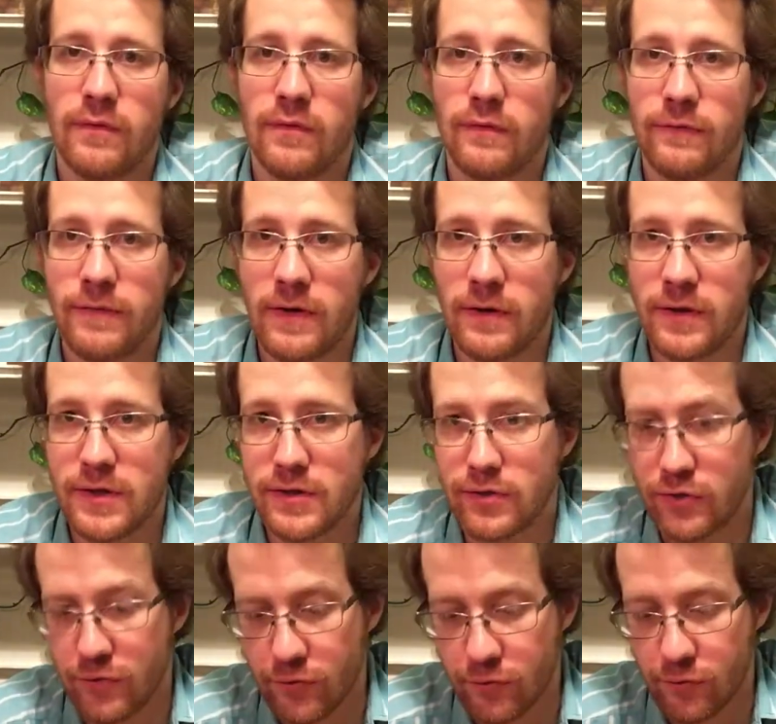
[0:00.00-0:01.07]
very
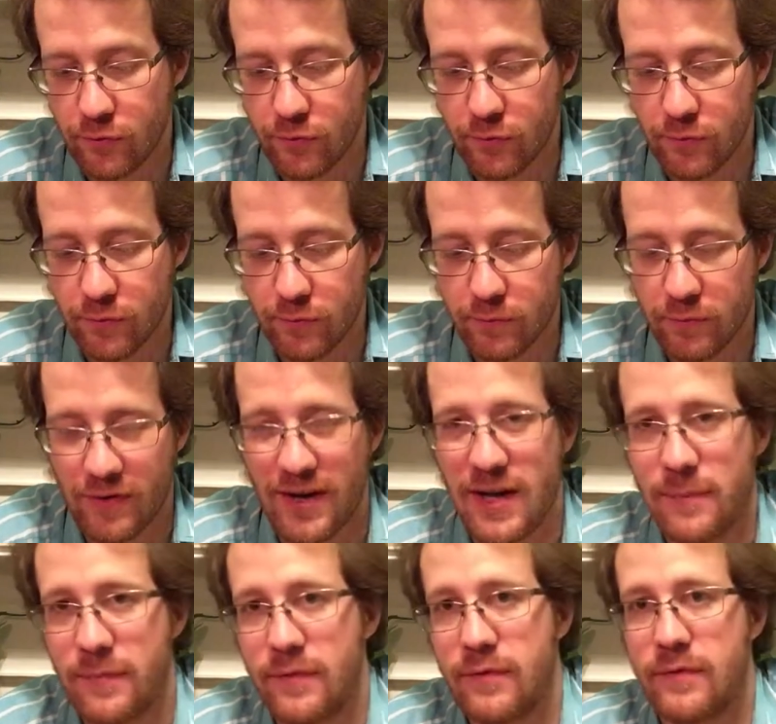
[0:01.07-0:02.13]
new,
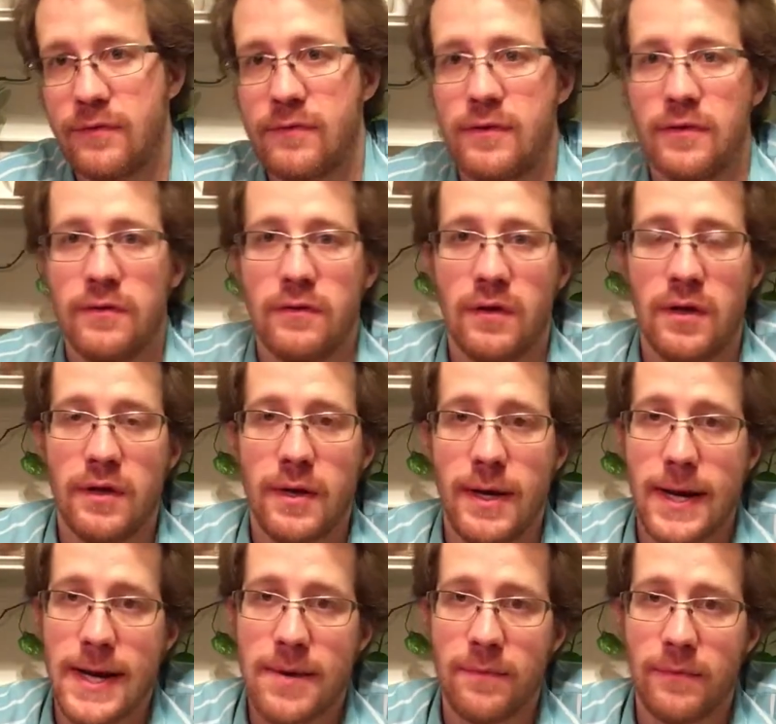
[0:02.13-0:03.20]
perhaps still
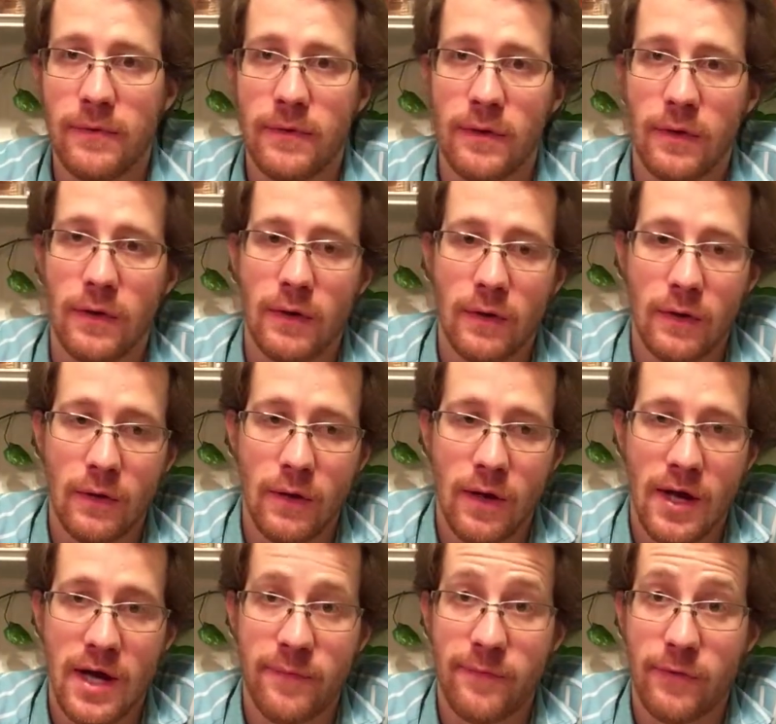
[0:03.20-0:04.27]
unnamed,
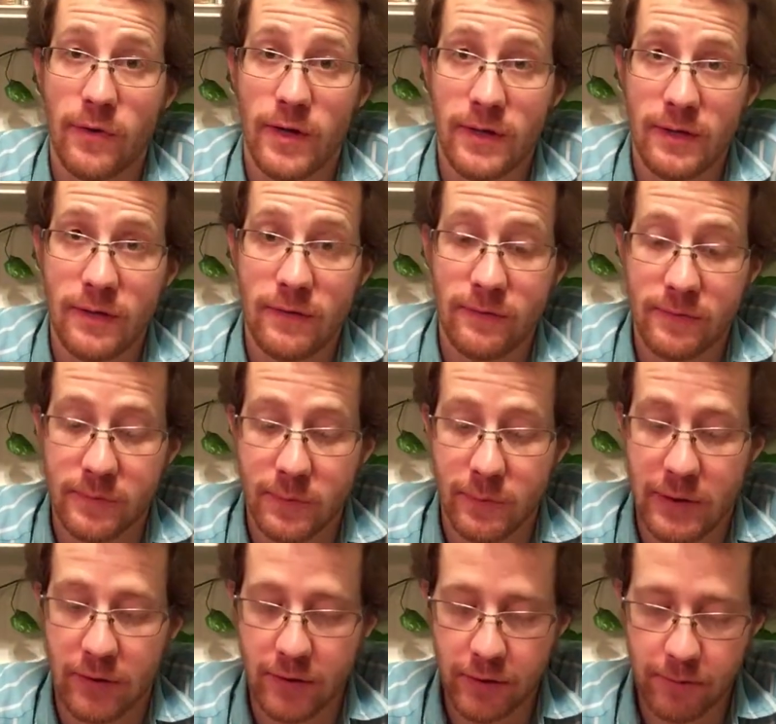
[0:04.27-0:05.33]
hop varieties from
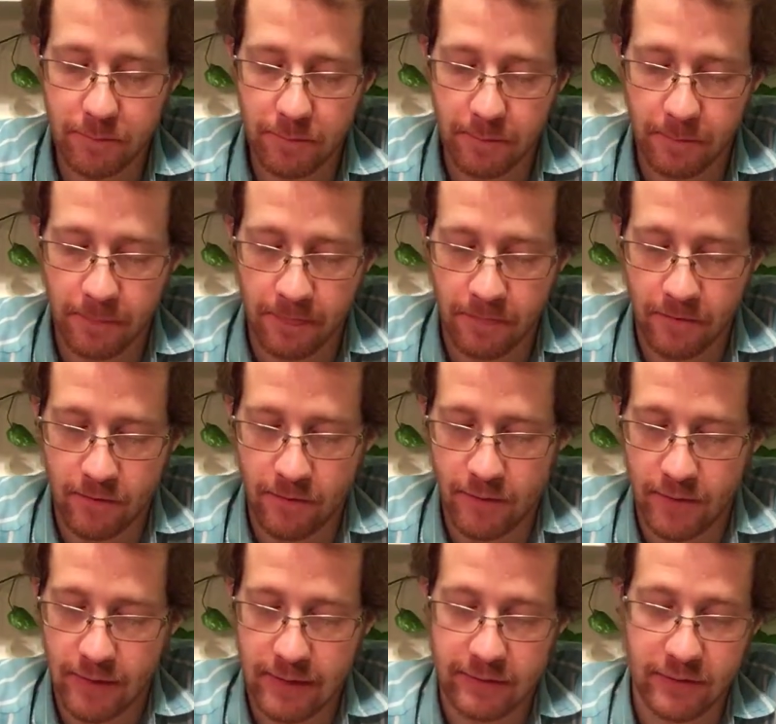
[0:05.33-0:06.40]
America,
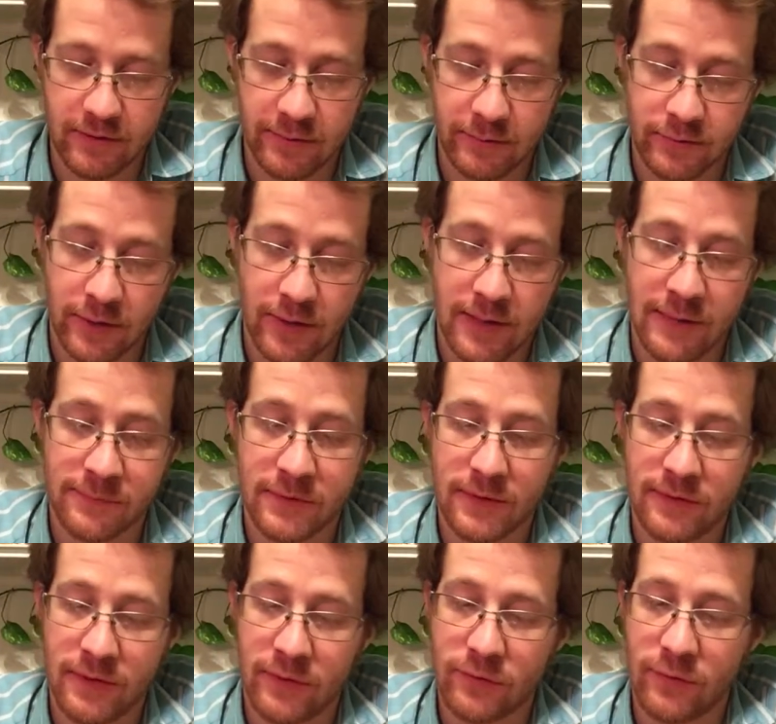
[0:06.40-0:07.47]
and they double dry hopped
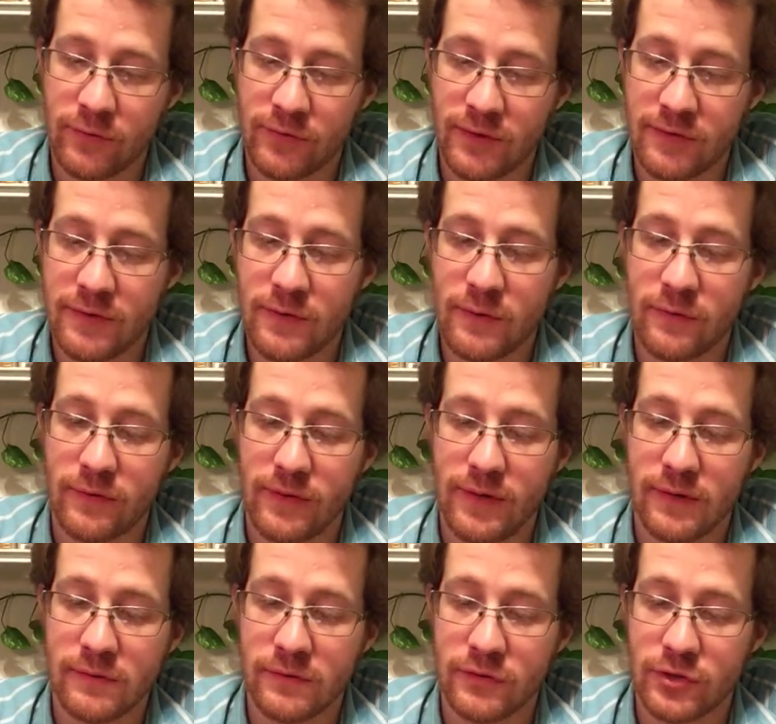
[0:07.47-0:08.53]
it. They also say they use
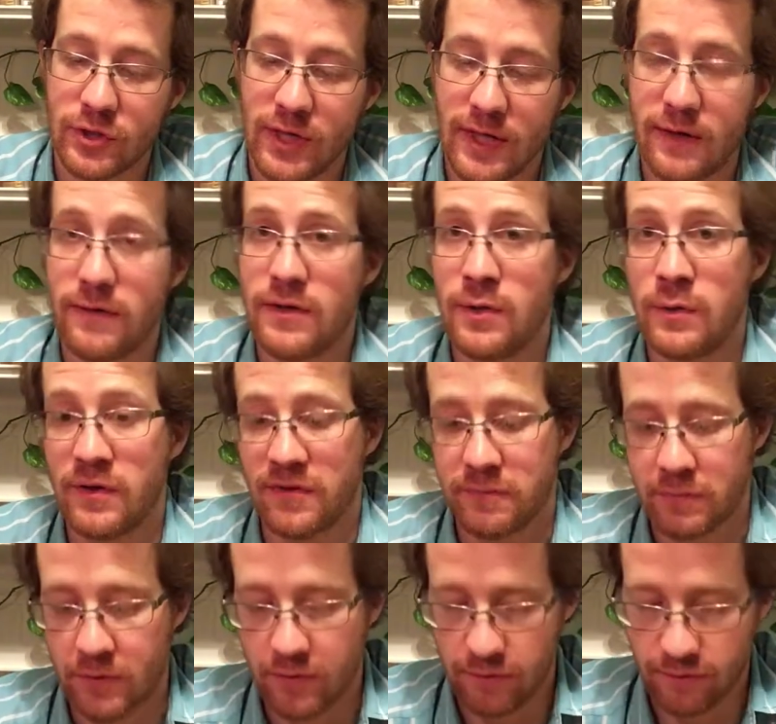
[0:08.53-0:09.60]
English and US
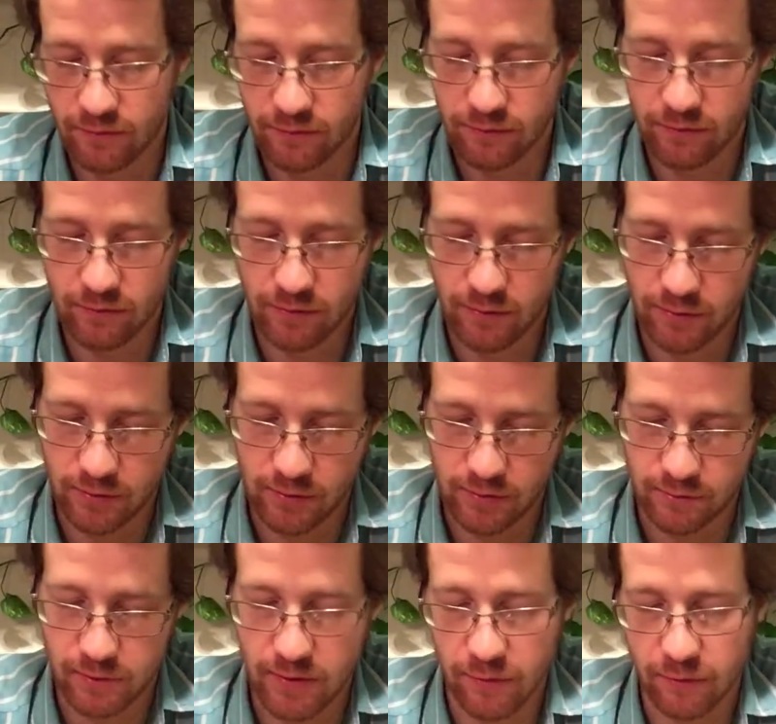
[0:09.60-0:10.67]
malts.
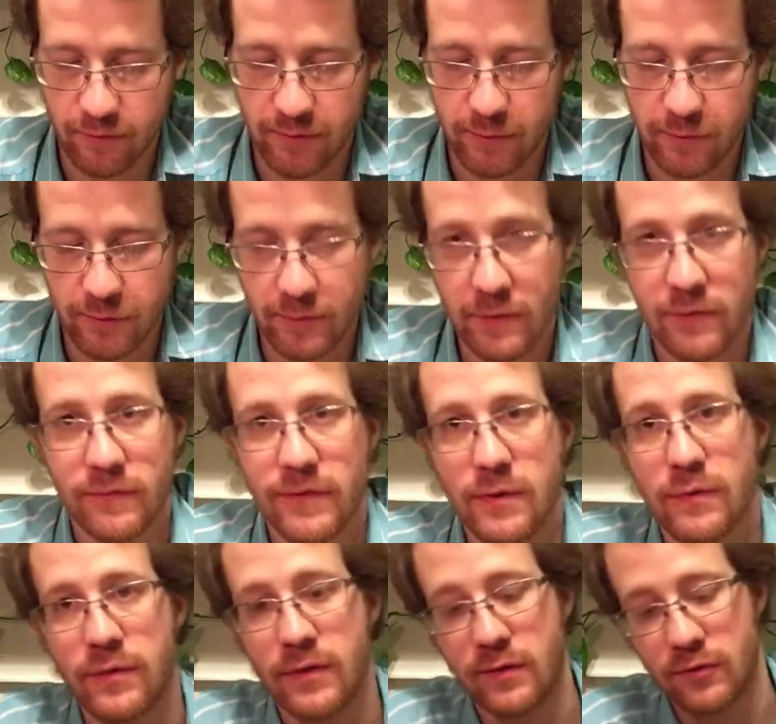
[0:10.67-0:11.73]
With some of their beers they
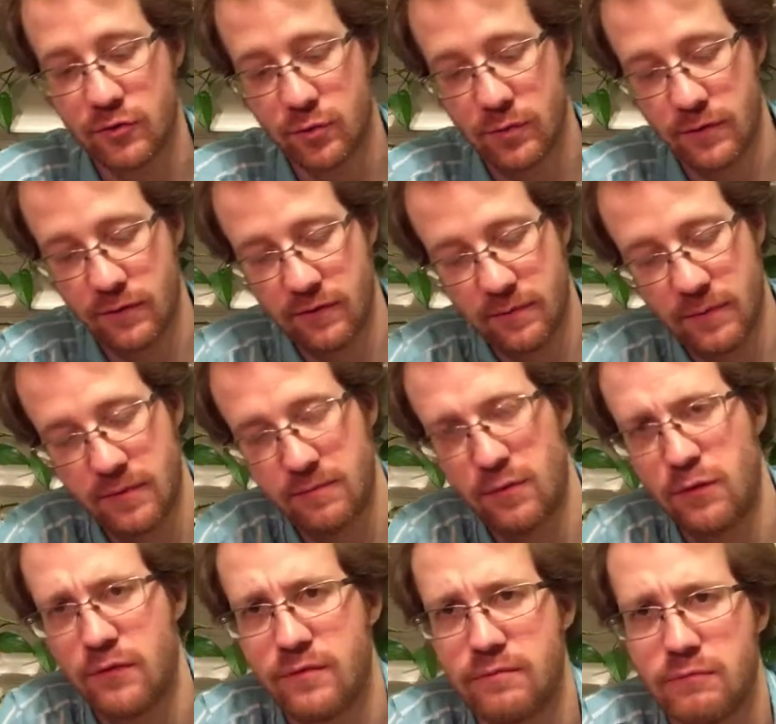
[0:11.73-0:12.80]
use English ones, but
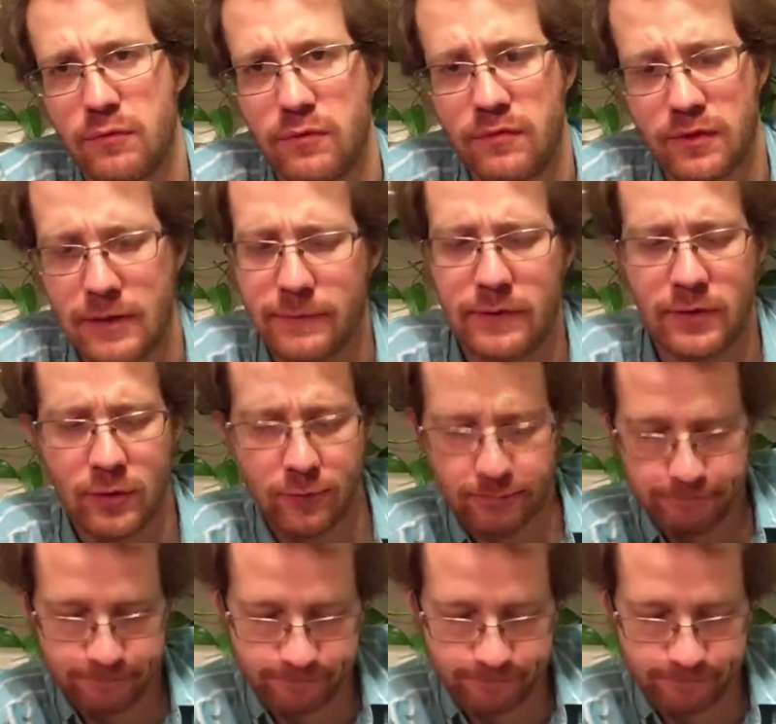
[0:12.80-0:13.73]
most of the time they don't.